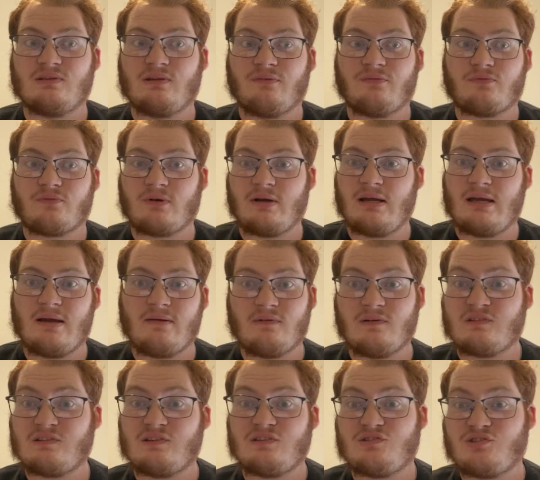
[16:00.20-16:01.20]
the fray. Ever
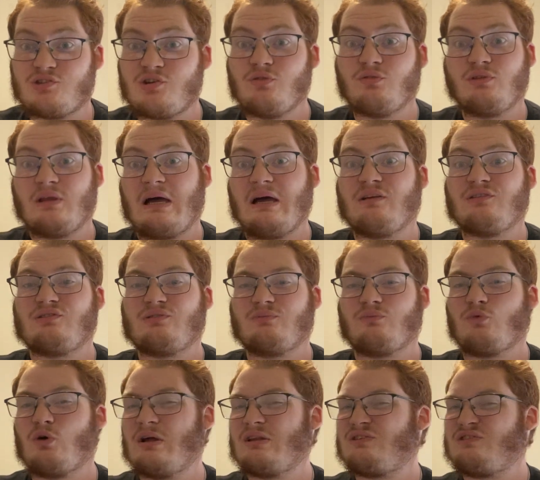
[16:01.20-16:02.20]
since
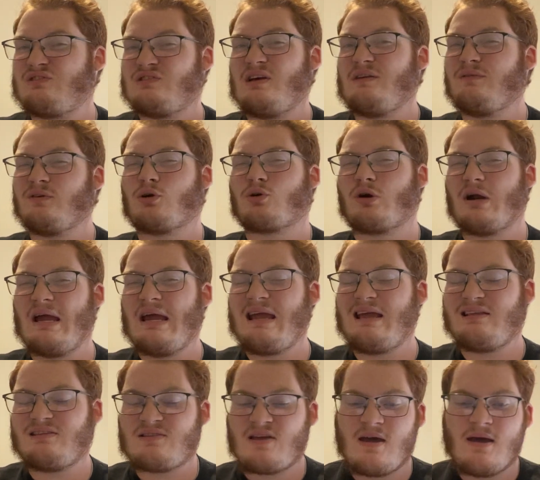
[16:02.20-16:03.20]
2007 or
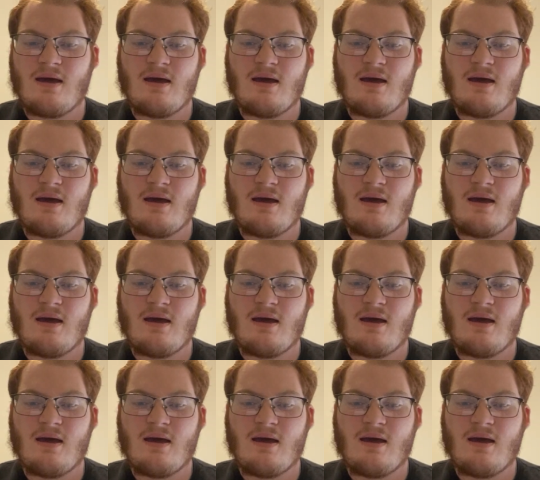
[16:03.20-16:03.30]
8,